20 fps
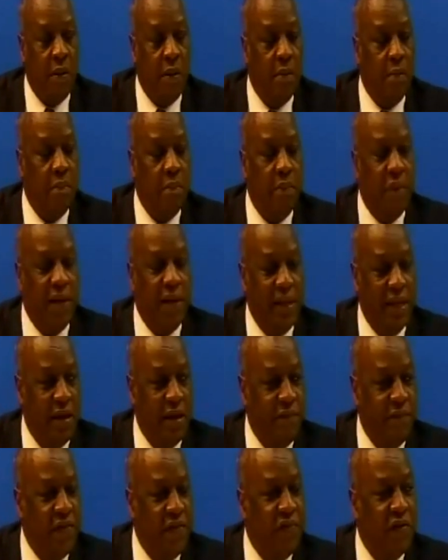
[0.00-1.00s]
But
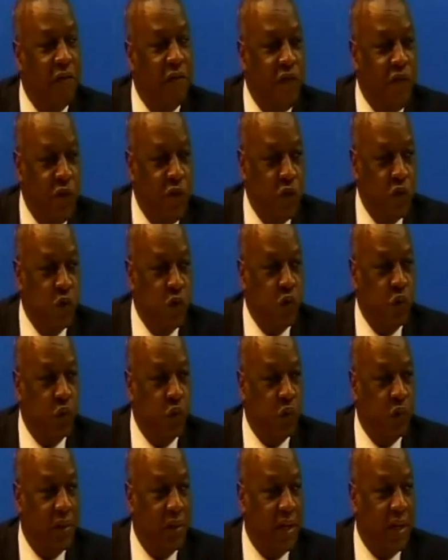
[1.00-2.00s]
even the few
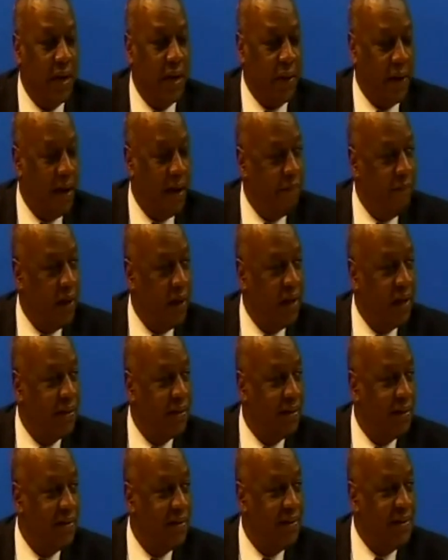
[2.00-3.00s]
that are having
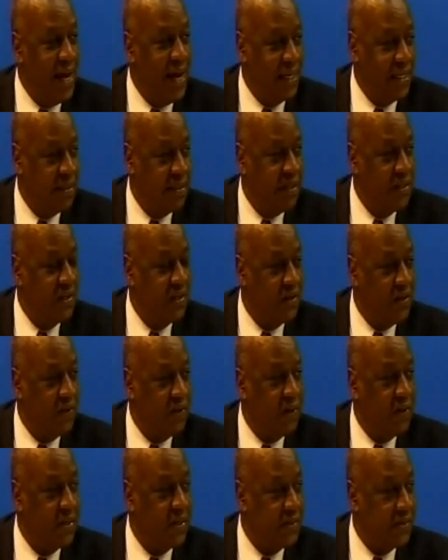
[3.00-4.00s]
national
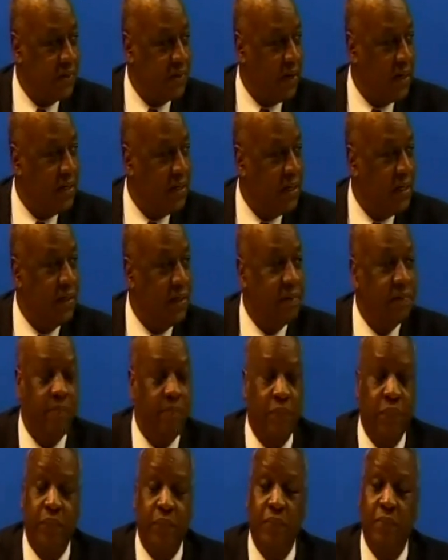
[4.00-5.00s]
security strategy,
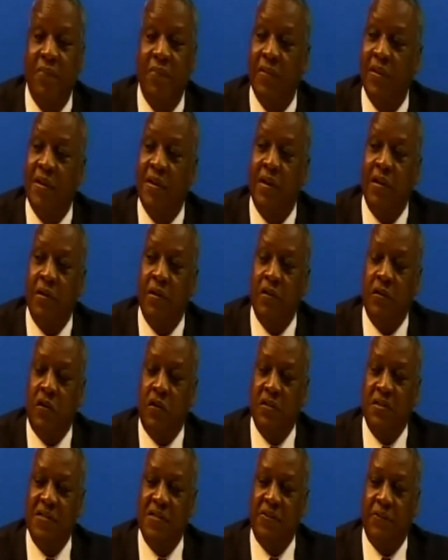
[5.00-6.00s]

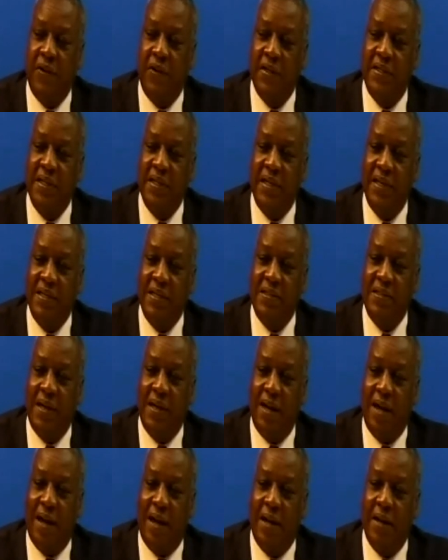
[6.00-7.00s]
those strategies
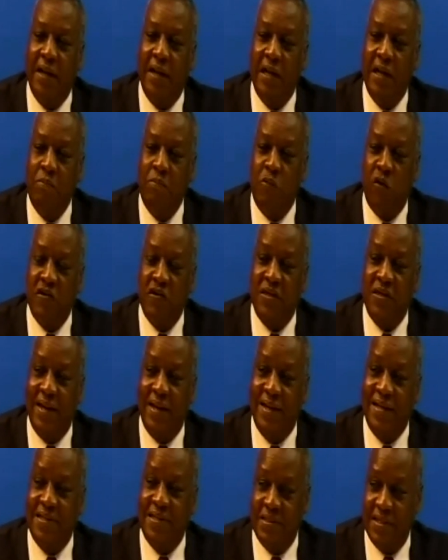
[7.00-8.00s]
are in most
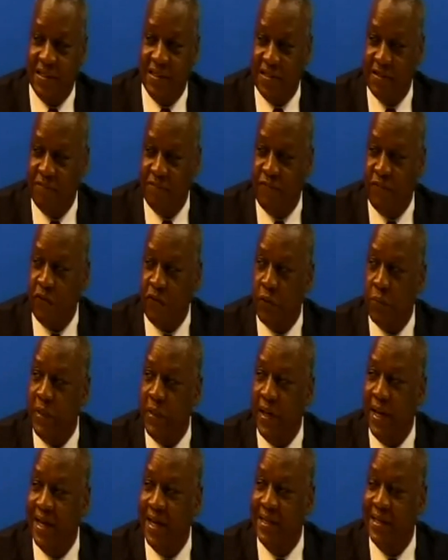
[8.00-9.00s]
cases
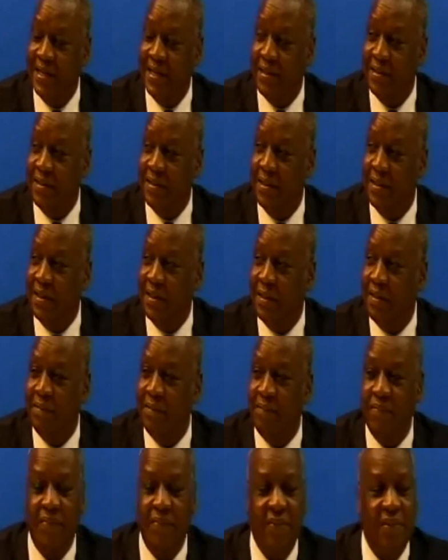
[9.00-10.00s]
formulated
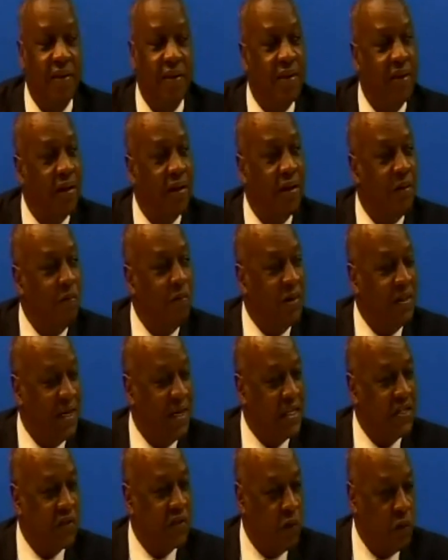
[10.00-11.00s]
with the
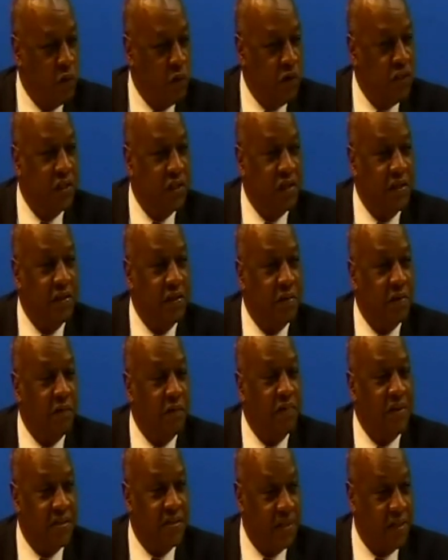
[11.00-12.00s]
exclusion of
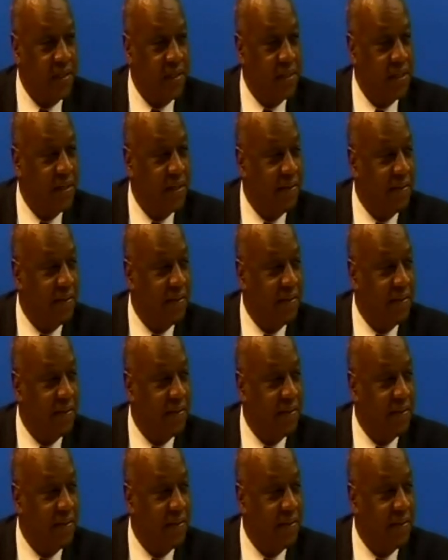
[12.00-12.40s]
the citizen.